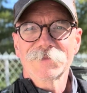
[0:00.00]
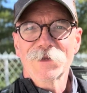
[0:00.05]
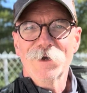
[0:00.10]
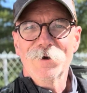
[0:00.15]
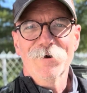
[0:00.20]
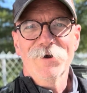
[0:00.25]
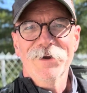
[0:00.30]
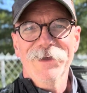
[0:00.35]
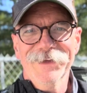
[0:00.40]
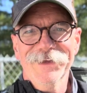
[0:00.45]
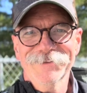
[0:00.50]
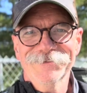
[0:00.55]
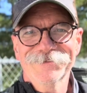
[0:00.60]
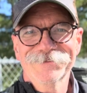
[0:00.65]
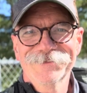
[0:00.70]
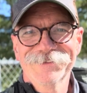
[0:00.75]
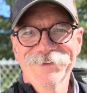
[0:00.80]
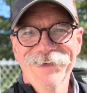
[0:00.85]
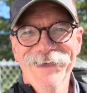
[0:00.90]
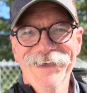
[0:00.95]
All right.
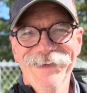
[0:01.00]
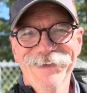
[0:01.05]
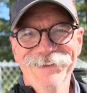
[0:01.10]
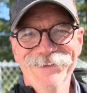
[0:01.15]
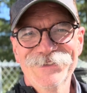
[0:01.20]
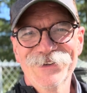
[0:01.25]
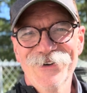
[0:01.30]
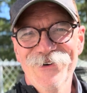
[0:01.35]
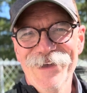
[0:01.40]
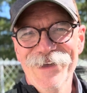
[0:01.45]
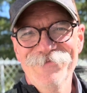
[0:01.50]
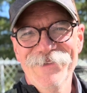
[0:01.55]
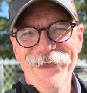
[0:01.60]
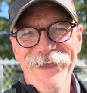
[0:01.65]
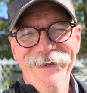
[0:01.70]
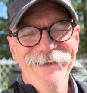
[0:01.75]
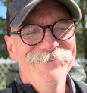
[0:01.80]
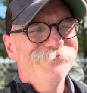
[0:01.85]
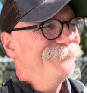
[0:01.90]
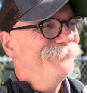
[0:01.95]
So I
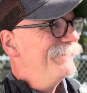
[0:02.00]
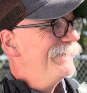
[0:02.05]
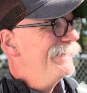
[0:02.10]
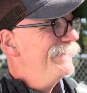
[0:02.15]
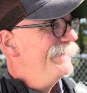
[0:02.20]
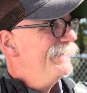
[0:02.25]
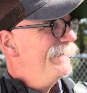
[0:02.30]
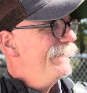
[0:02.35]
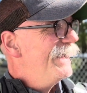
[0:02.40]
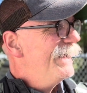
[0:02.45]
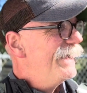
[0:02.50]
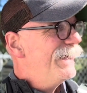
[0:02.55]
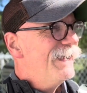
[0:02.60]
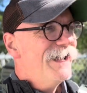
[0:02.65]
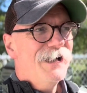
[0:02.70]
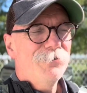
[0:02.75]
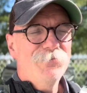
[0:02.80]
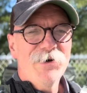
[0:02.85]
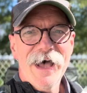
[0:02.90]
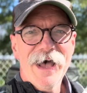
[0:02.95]
made it.
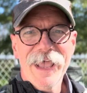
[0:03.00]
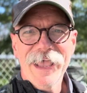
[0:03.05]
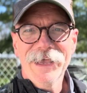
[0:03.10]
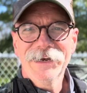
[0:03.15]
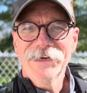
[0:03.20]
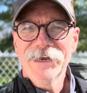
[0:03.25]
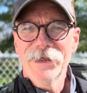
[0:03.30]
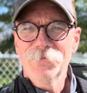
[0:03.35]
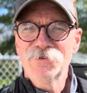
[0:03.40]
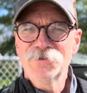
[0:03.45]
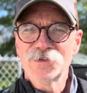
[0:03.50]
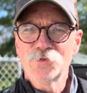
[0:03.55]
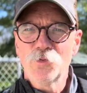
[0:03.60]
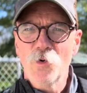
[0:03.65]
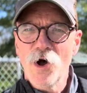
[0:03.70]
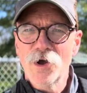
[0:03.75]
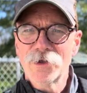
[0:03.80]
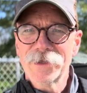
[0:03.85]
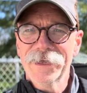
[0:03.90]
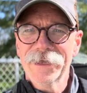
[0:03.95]
I ended up just
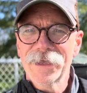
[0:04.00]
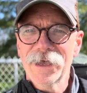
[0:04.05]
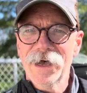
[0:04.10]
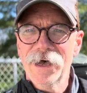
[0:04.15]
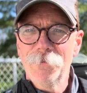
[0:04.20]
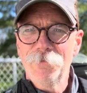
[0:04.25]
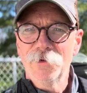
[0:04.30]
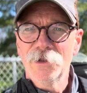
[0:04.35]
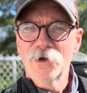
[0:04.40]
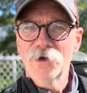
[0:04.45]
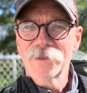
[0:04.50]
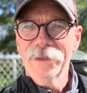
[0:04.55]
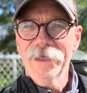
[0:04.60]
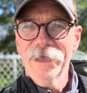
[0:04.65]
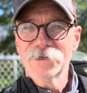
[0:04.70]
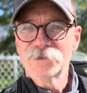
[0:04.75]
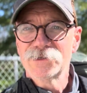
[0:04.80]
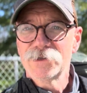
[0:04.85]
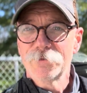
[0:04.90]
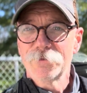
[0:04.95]
walking up along
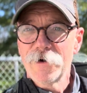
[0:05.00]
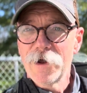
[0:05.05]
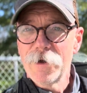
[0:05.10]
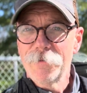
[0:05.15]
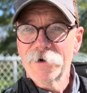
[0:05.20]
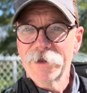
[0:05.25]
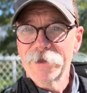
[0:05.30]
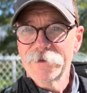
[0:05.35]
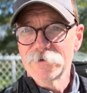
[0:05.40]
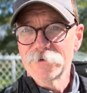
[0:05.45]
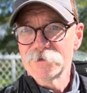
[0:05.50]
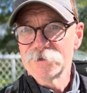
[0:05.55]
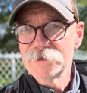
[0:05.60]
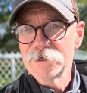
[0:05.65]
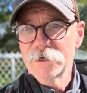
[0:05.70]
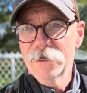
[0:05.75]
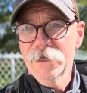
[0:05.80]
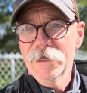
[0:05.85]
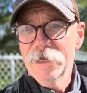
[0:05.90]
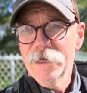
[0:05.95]
the edge of their property. There's
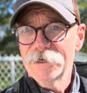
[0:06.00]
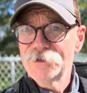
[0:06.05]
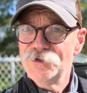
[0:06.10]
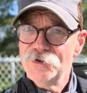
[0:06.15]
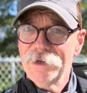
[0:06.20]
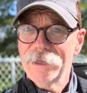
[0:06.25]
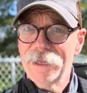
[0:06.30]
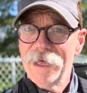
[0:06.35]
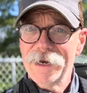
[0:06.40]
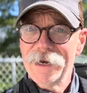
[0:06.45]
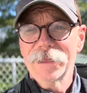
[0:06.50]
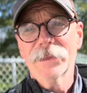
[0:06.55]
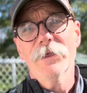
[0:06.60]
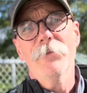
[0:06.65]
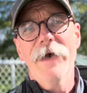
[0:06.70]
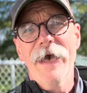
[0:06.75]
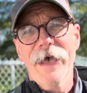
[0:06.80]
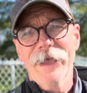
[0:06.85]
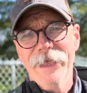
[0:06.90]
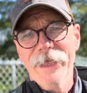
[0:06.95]
a tree line in the
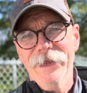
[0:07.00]
back